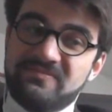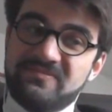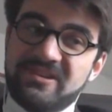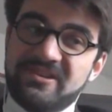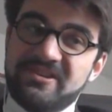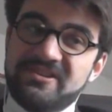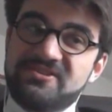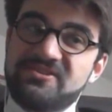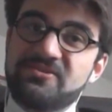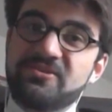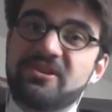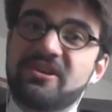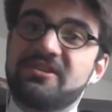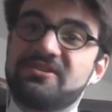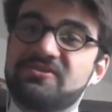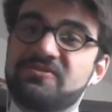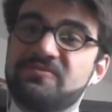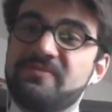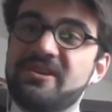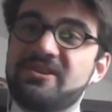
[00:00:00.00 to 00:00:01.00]
there is no
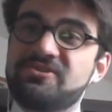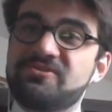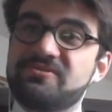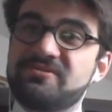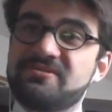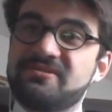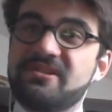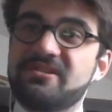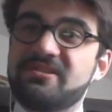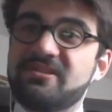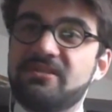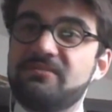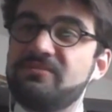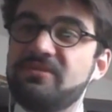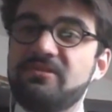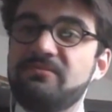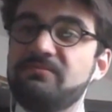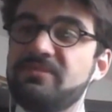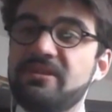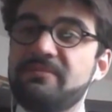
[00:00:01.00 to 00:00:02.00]
countermeasures that can
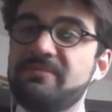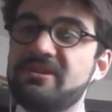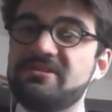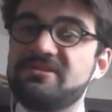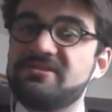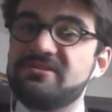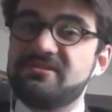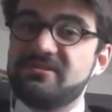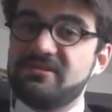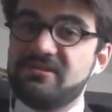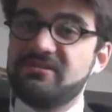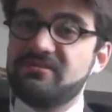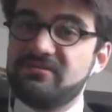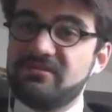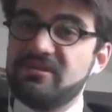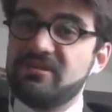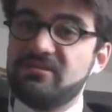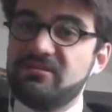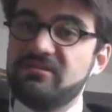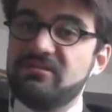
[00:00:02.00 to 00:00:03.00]
be implemented
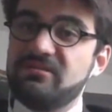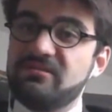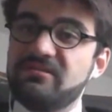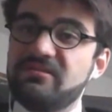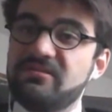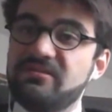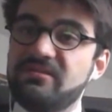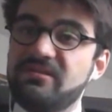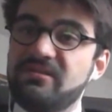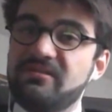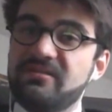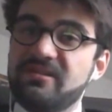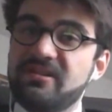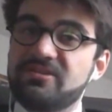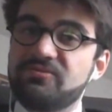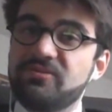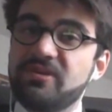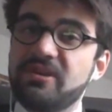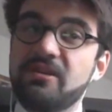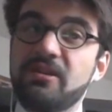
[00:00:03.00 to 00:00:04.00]
in
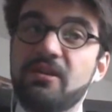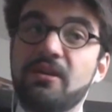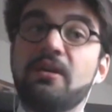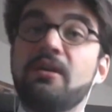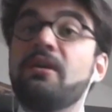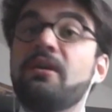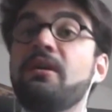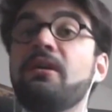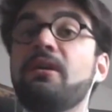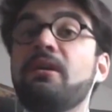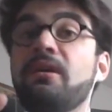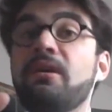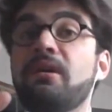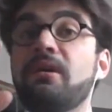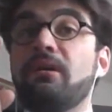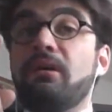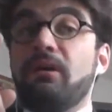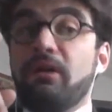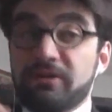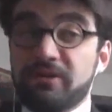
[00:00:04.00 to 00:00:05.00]
that way.
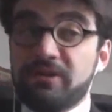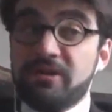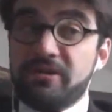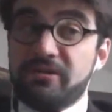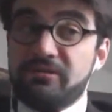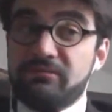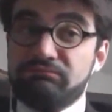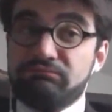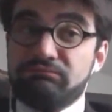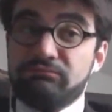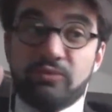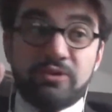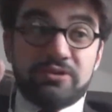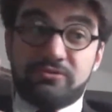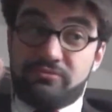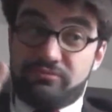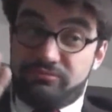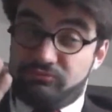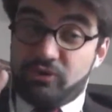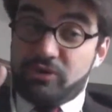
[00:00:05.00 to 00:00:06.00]
Only
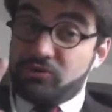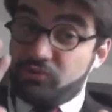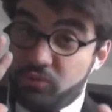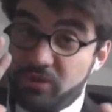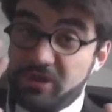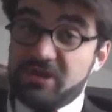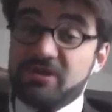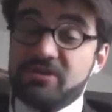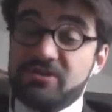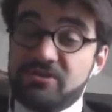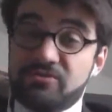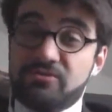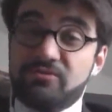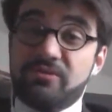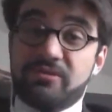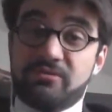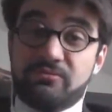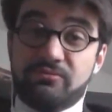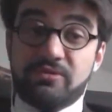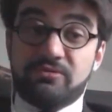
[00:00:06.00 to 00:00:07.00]
what we can
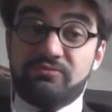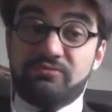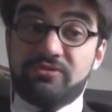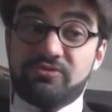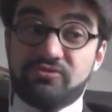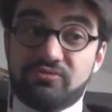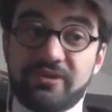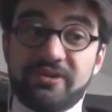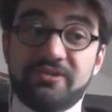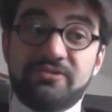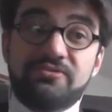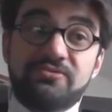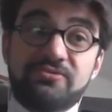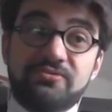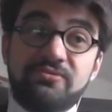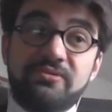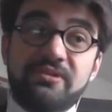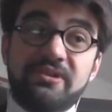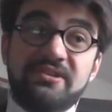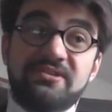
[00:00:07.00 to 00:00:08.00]
do and what we try to
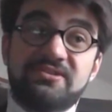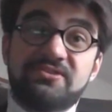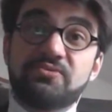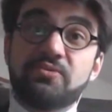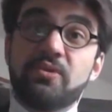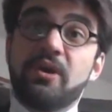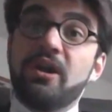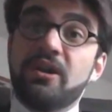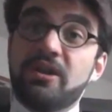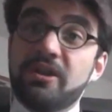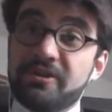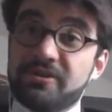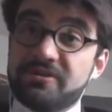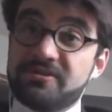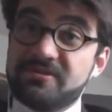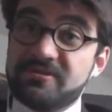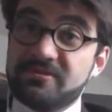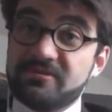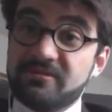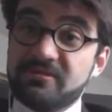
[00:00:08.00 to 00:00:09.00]
do is to
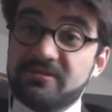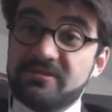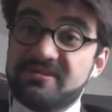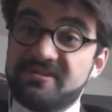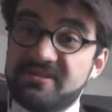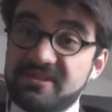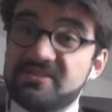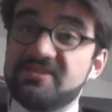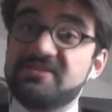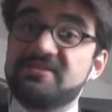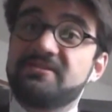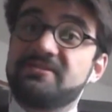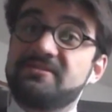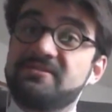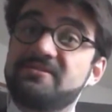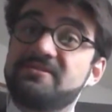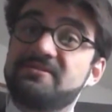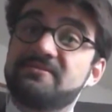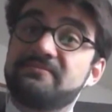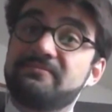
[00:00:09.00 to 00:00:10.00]
alert
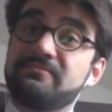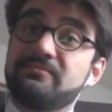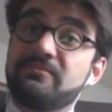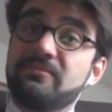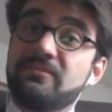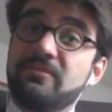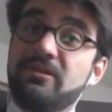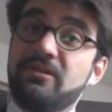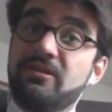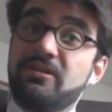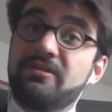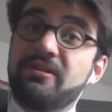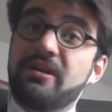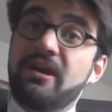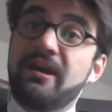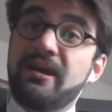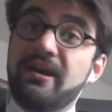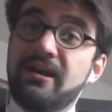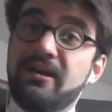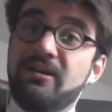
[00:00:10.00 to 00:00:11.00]
citizens on
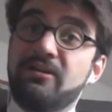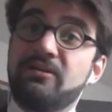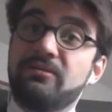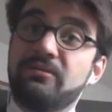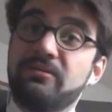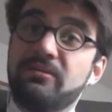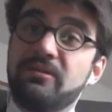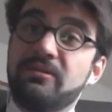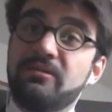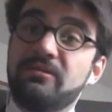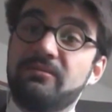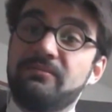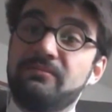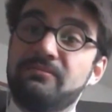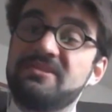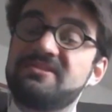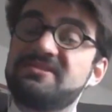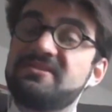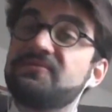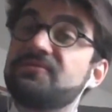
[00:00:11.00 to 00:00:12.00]
how
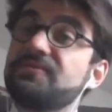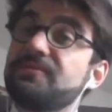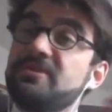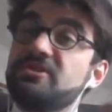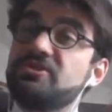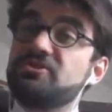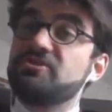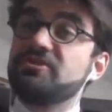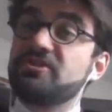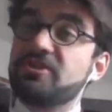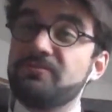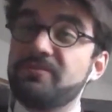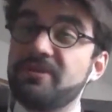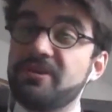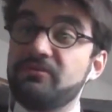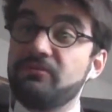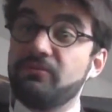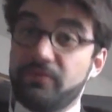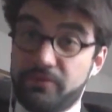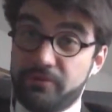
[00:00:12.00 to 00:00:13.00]
misinformation
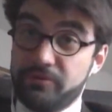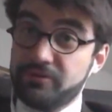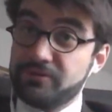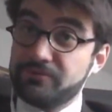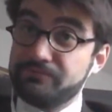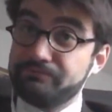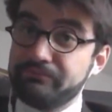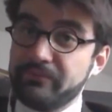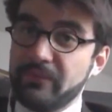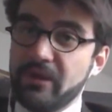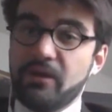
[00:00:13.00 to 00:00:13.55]
campaigns work